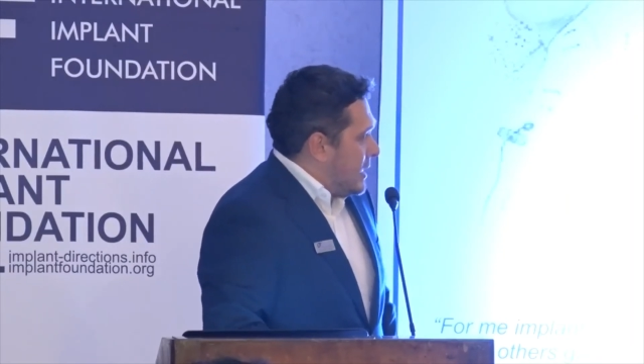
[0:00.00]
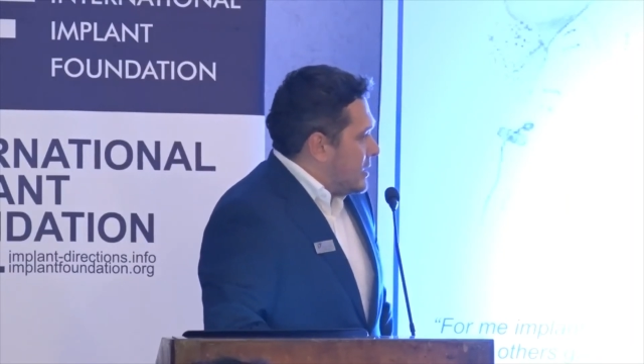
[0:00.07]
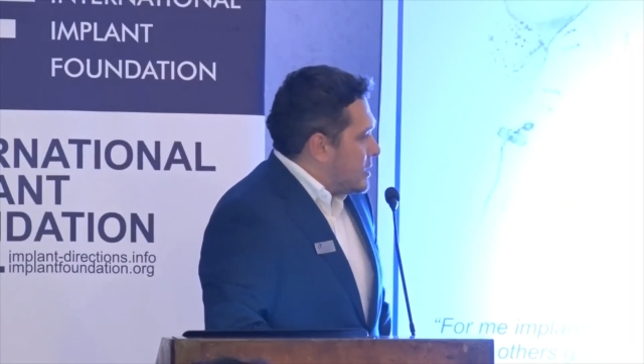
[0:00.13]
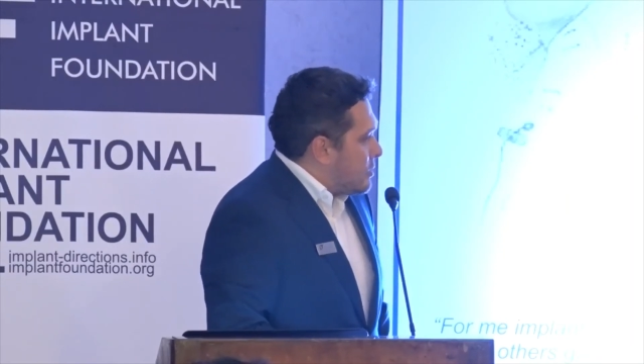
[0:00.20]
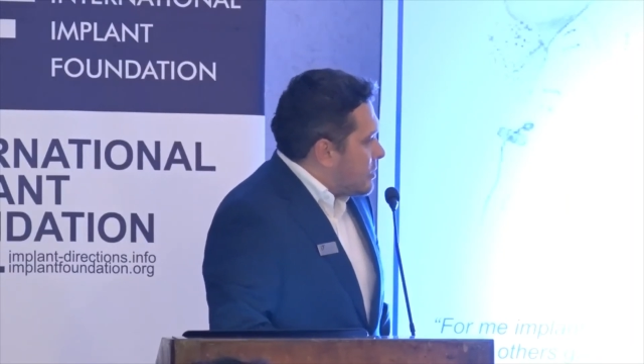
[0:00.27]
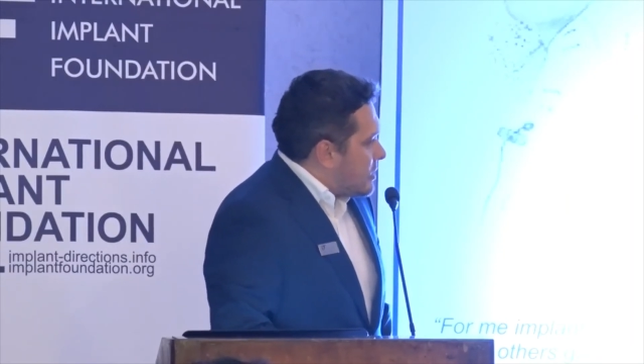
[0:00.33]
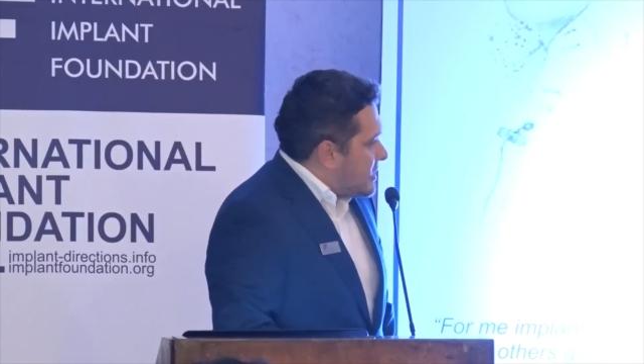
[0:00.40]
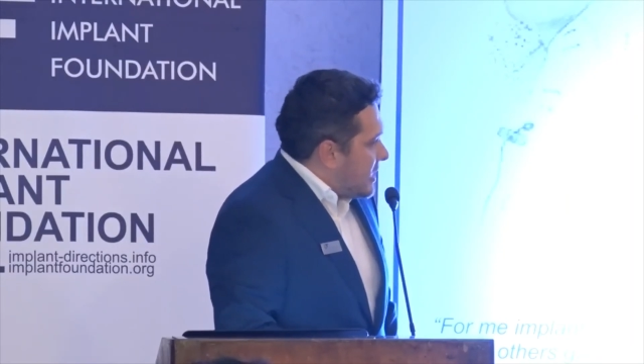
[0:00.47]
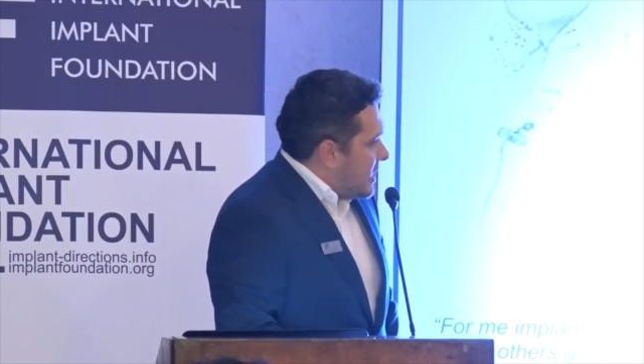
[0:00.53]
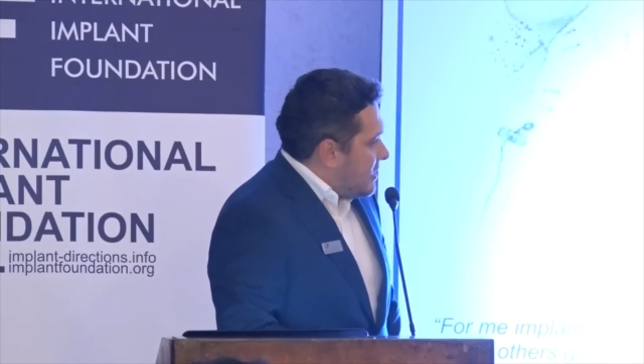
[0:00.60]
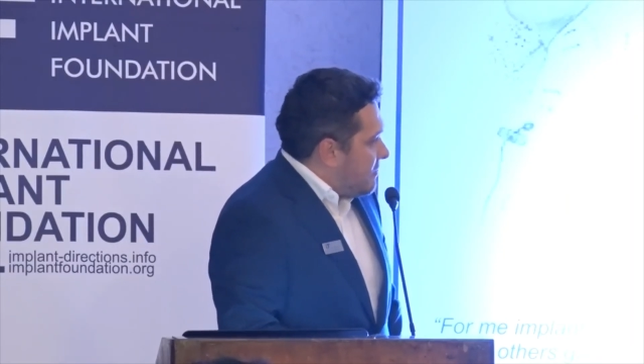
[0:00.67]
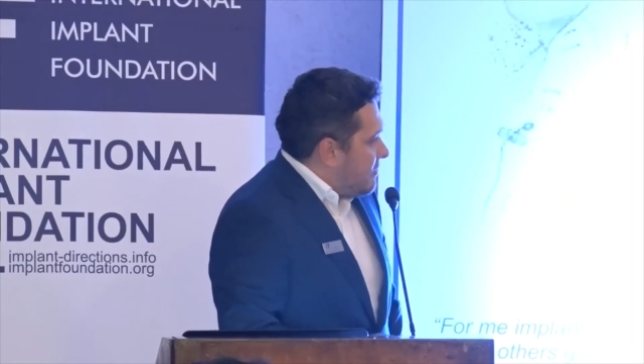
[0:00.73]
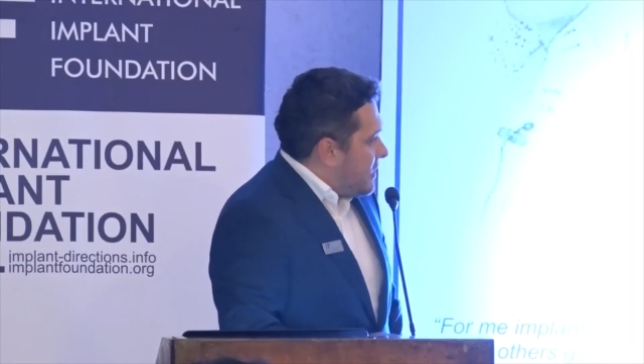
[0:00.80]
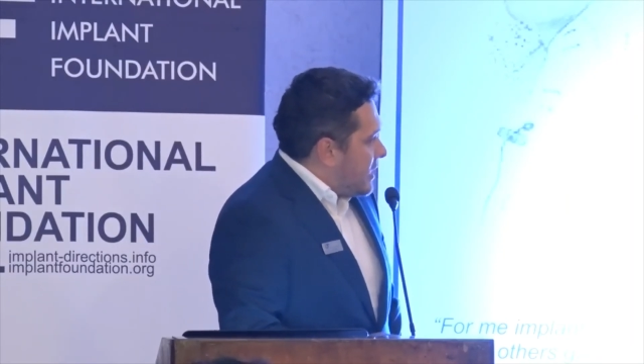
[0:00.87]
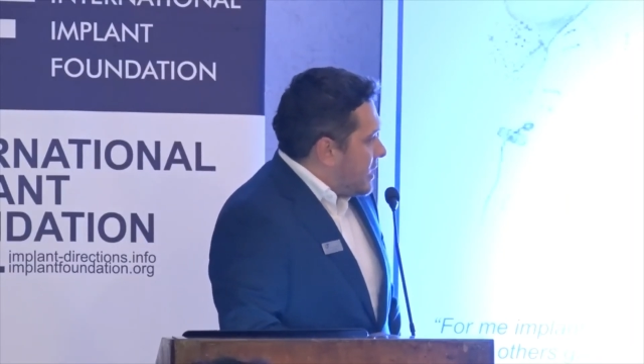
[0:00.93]
So the
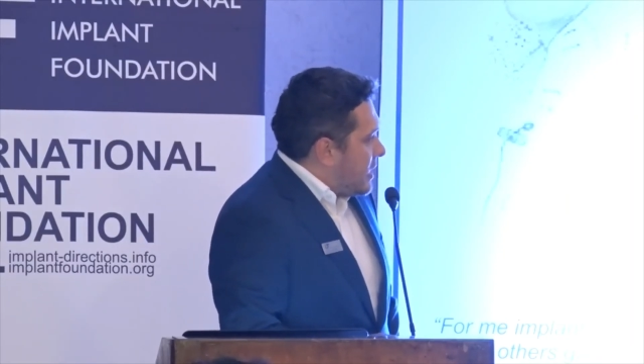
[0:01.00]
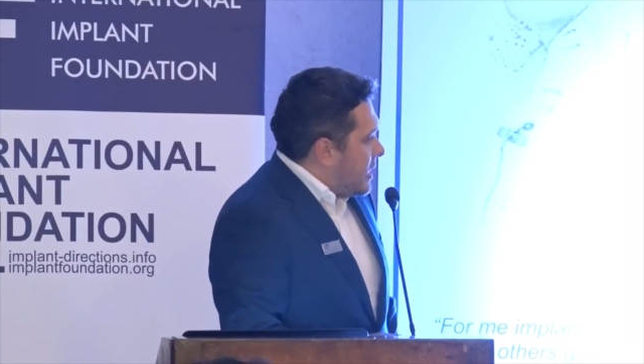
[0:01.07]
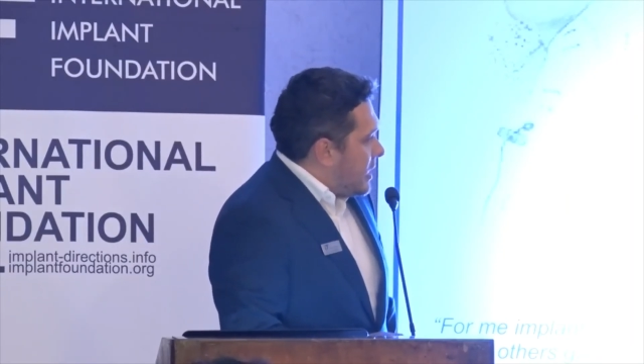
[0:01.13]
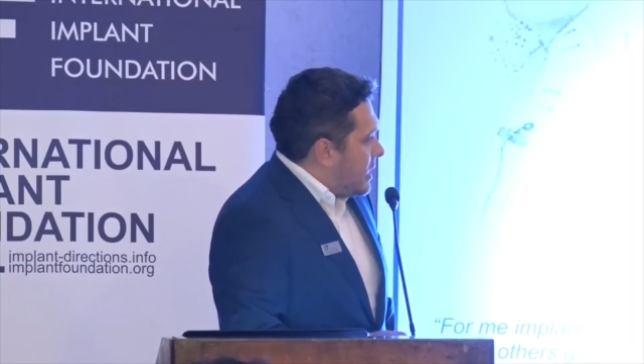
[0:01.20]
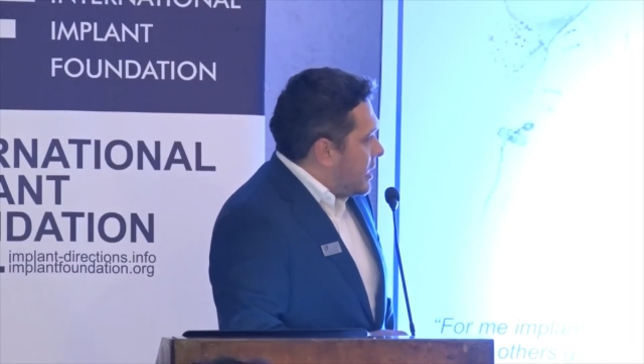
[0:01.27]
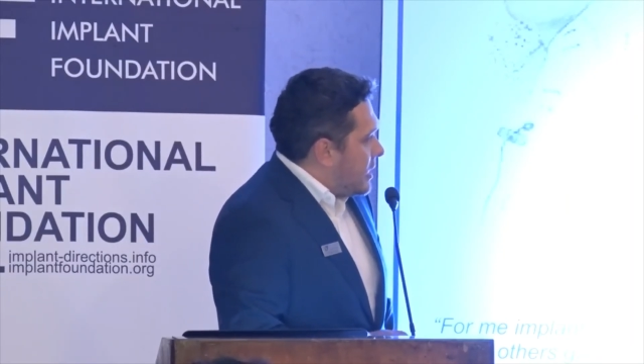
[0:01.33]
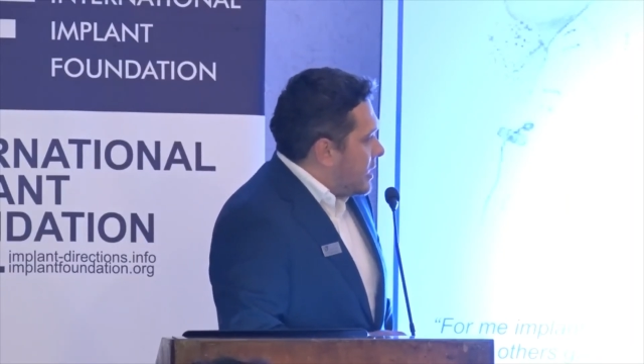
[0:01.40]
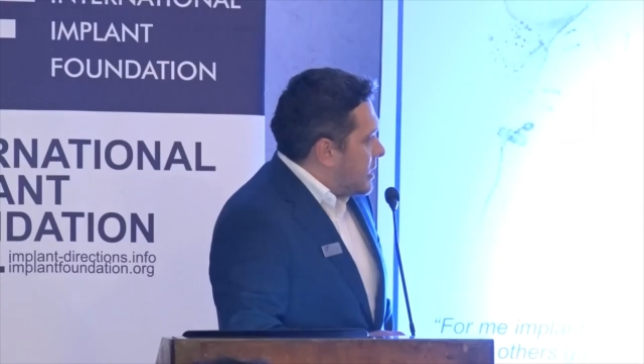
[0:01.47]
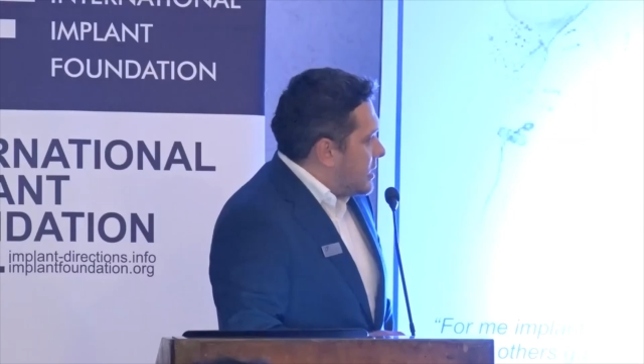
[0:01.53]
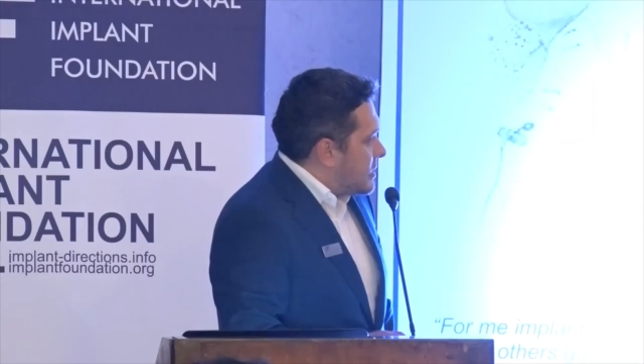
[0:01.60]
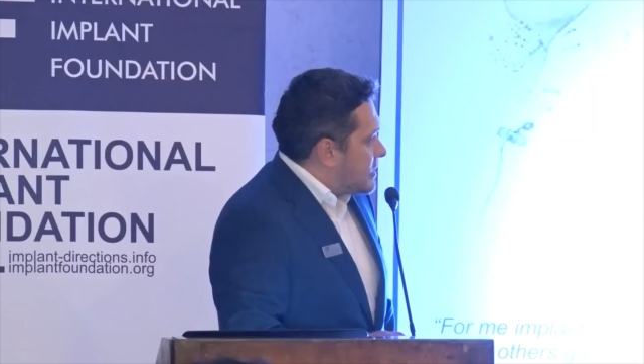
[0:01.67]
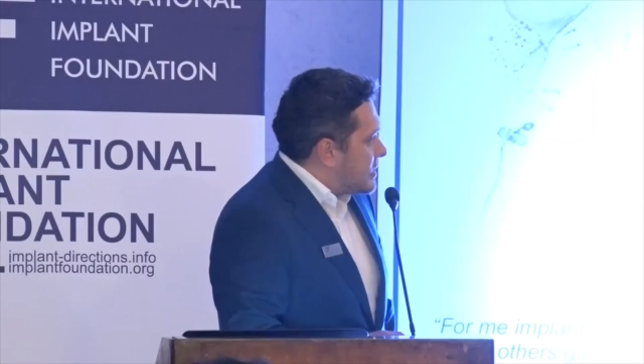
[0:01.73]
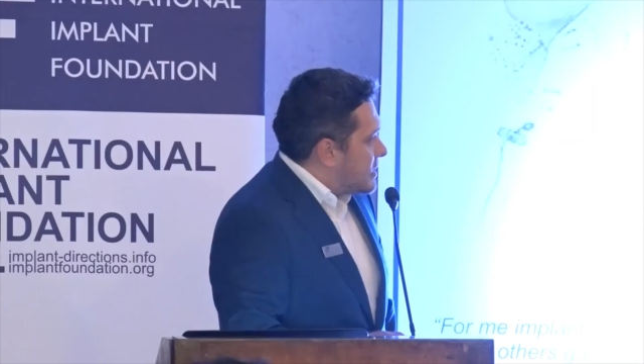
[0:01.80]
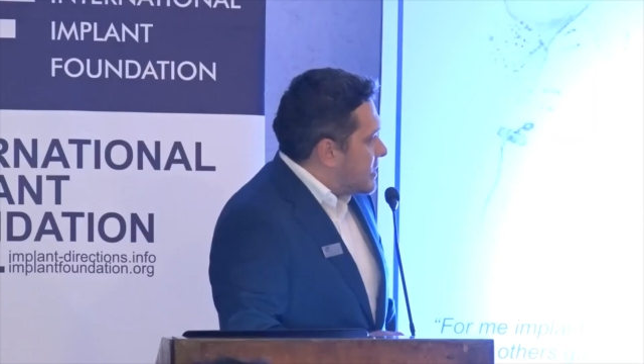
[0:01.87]
second thing is